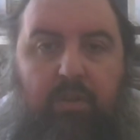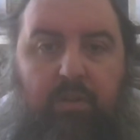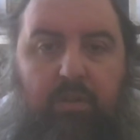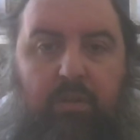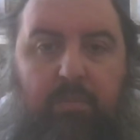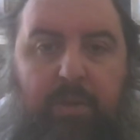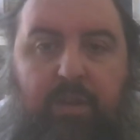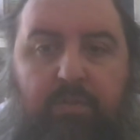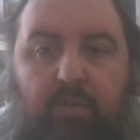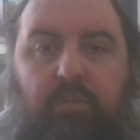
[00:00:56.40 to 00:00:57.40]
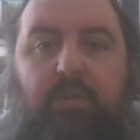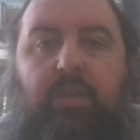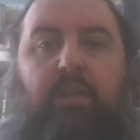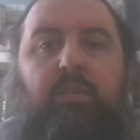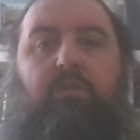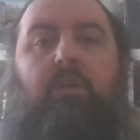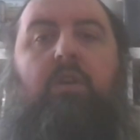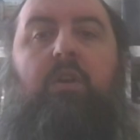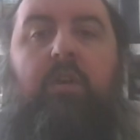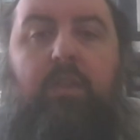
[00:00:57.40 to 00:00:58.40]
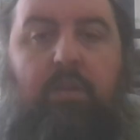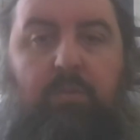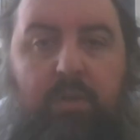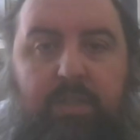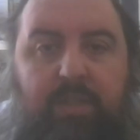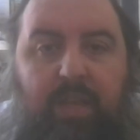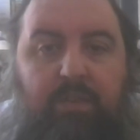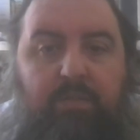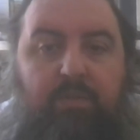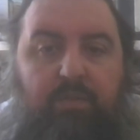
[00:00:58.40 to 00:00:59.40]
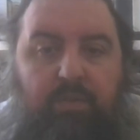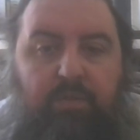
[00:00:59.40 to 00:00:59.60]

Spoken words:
many of those years they were slaves for